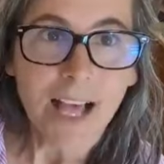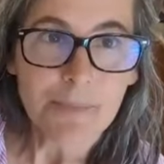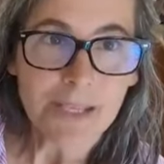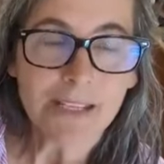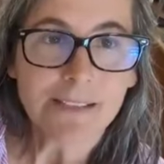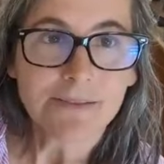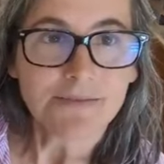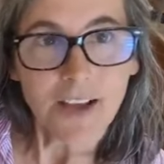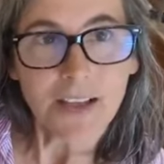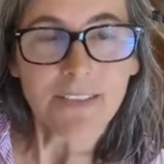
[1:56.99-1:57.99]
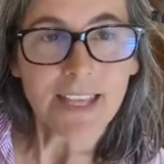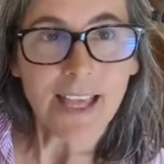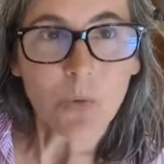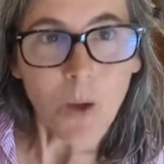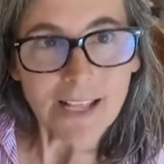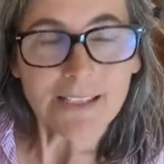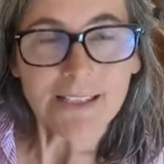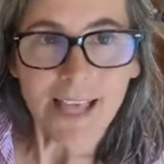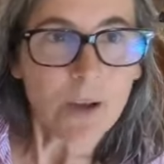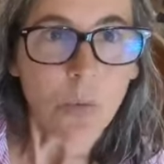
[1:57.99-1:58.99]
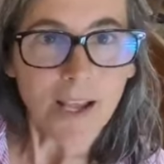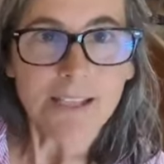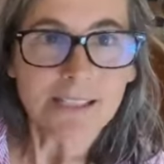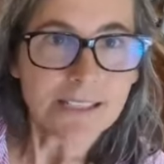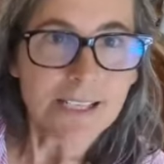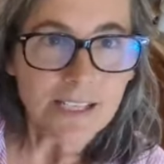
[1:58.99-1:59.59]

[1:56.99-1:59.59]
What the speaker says: I beat 5 of the egg whites